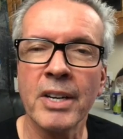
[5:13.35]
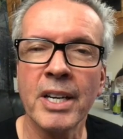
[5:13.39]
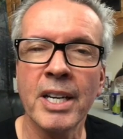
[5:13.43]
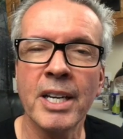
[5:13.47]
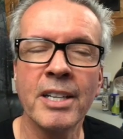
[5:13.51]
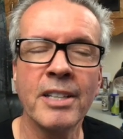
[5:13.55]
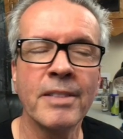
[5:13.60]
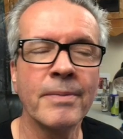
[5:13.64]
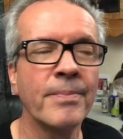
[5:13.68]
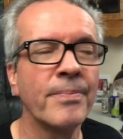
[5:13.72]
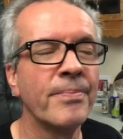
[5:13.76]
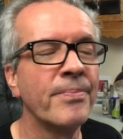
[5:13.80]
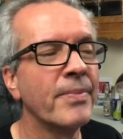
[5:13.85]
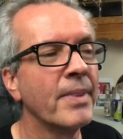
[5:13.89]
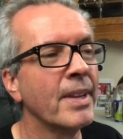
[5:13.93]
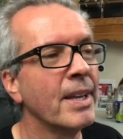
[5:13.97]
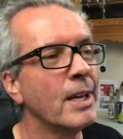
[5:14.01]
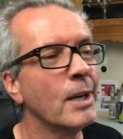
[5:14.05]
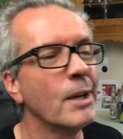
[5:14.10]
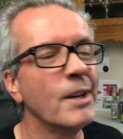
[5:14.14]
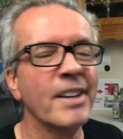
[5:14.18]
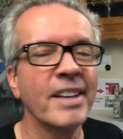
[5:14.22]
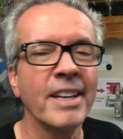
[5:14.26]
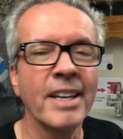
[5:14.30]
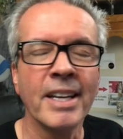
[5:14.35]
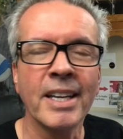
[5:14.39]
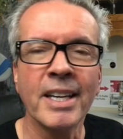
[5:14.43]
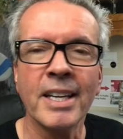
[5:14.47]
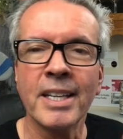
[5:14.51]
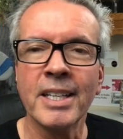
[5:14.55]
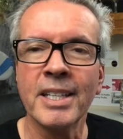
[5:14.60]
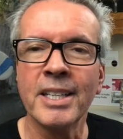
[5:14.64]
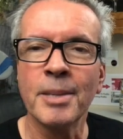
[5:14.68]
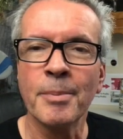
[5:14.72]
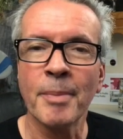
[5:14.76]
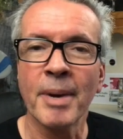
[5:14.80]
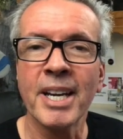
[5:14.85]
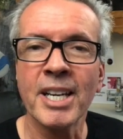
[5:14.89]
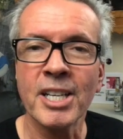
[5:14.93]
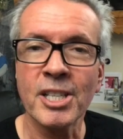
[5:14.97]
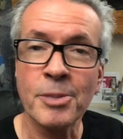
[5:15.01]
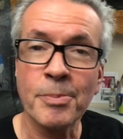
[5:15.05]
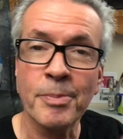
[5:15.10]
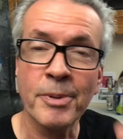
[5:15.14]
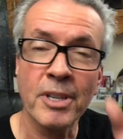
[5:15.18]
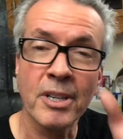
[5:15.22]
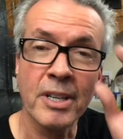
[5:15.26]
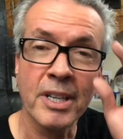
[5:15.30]
in, and in my
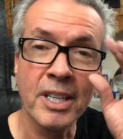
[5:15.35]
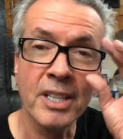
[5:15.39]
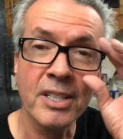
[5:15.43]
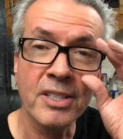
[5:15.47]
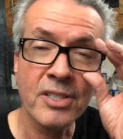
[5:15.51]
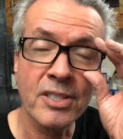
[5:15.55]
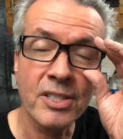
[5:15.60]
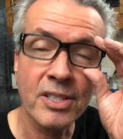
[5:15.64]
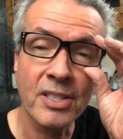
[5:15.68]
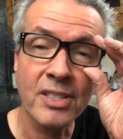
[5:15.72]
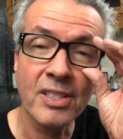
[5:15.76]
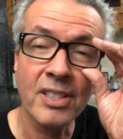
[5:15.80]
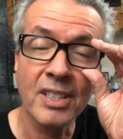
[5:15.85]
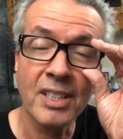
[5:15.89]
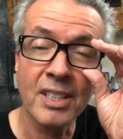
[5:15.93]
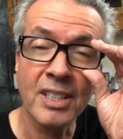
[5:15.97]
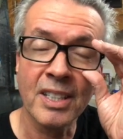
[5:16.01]
experience,